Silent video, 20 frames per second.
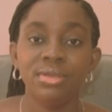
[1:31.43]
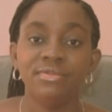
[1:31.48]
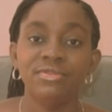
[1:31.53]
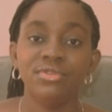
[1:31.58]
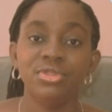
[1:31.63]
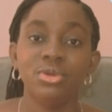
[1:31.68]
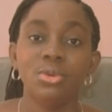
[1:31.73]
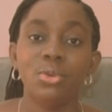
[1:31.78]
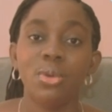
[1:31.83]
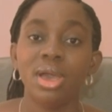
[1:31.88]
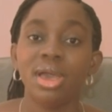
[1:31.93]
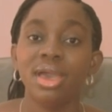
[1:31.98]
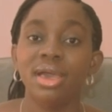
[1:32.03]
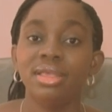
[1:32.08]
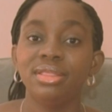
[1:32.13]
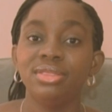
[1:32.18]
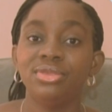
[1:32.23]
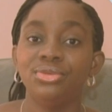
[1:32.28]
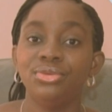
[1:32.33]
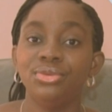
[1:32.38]
for the
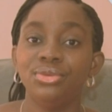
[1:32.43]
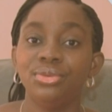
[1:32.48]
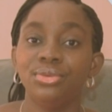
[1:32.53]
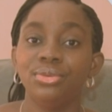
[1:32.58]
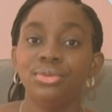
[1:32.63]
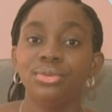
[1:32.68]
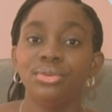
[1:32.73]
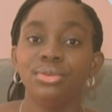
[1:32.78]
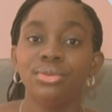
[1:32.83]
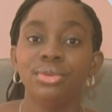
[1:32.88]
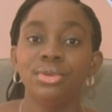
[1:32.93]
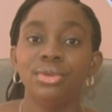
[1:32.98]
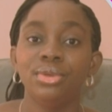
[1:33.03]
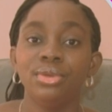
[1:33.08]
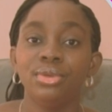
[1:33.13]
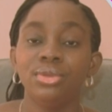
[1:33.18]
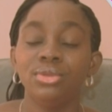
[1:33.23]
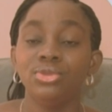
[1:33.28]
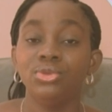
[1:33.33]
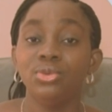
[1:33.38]
choir to
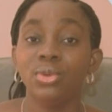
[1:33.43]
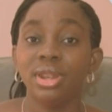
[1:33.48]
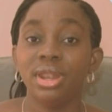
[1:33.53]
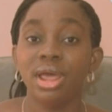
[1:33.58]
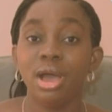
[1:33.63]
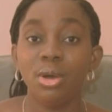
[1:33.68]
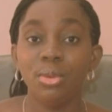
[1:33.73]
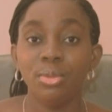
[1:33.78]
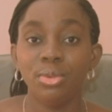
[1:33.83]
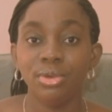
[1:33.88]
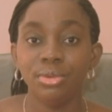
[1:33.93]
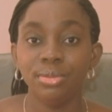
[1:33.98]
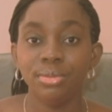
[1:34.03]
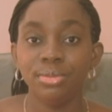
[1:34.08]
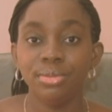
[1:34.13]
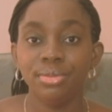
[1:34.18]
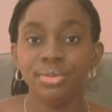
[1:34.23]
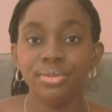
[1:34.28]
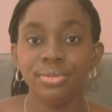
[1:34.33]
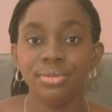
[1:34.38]
do an album